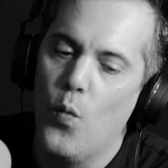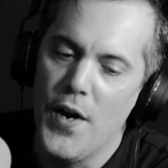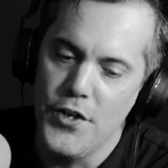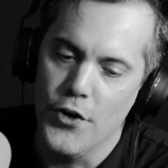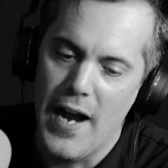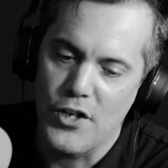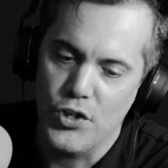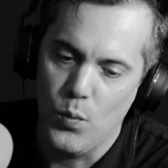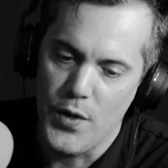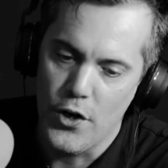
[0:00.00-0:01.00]
When you're
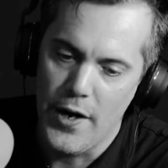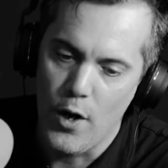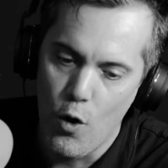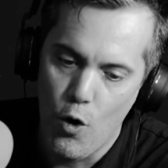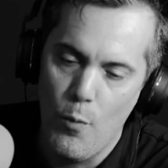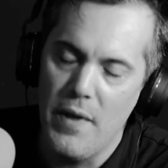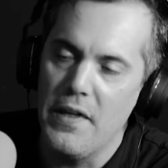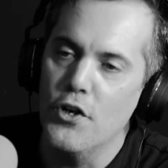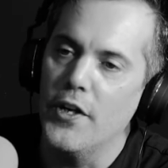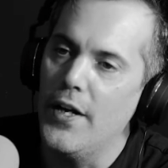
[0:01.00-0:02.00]
at home
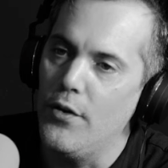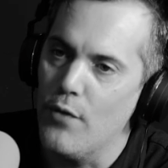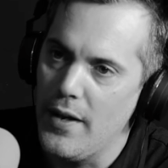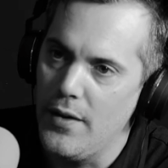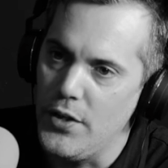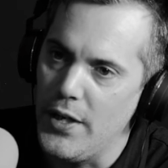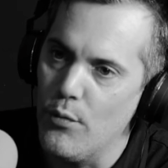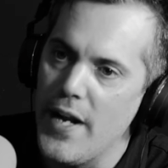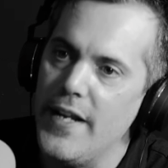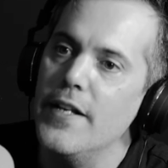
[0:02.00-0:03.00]
and then you get
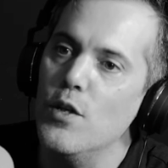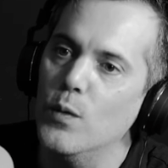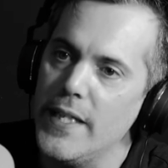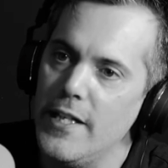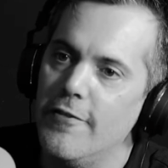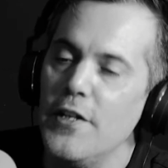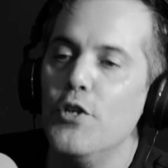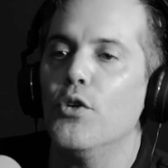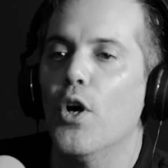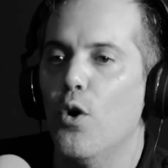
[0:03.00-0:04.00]
ready and you leave
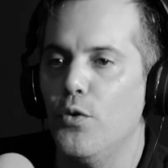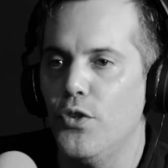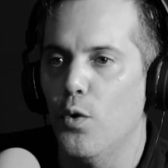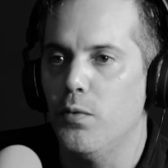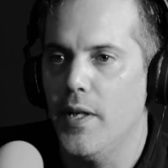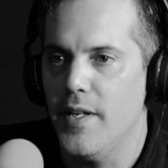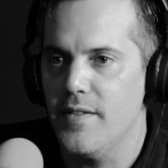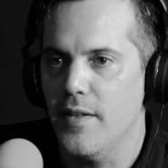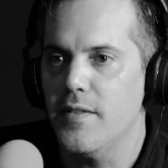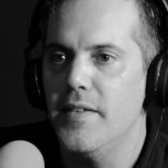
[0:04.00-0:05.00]
and you go to a
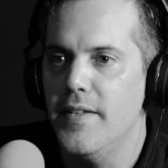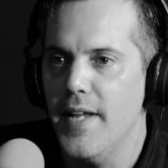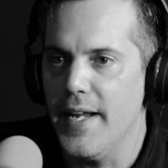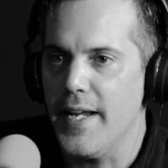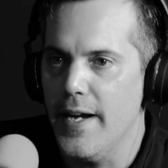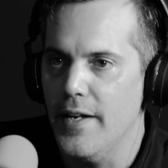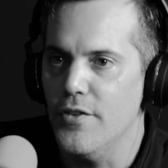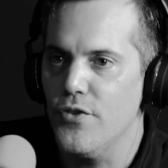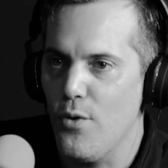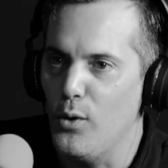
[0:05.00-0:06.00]
place that's
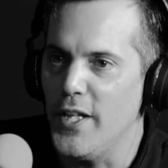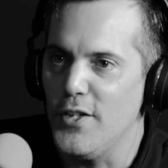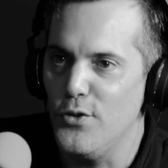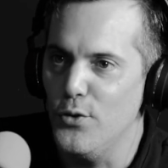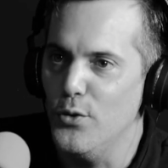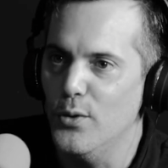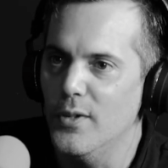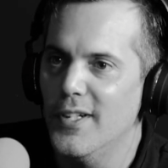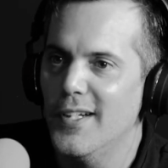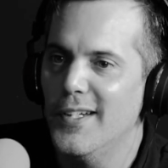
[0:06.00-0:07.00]
dedicated solely
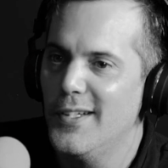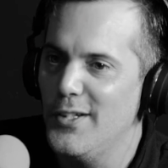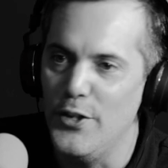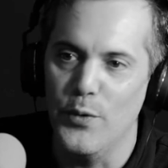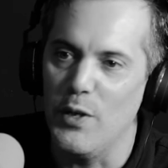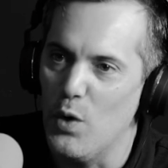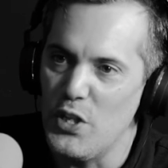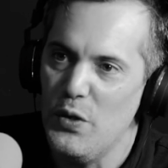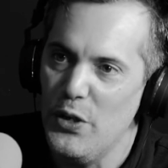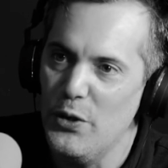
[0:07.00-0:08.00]
to doing
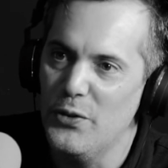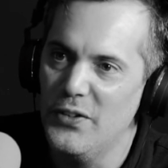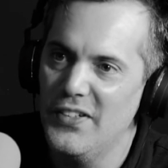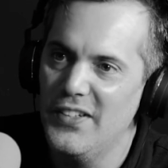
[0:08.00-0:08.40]
what you do.